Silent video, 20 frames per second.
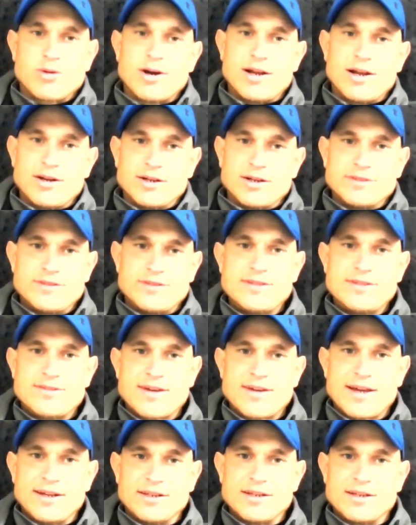quite a lot of
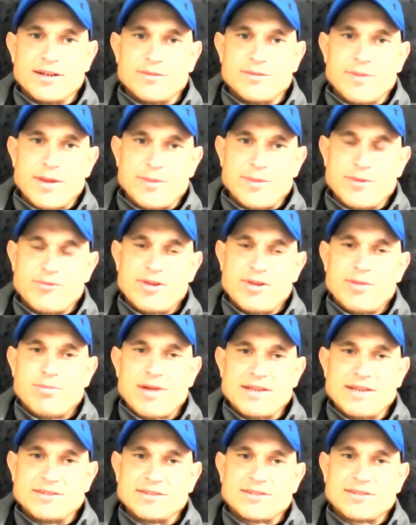detail and maybe
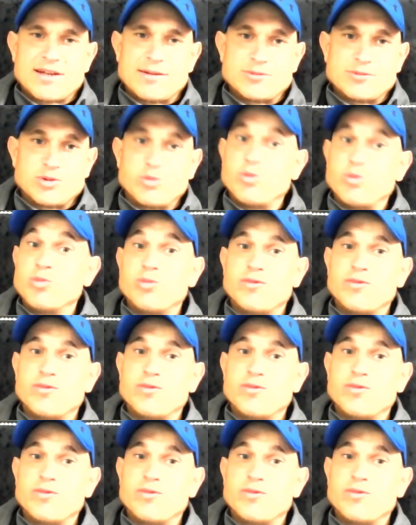replays at times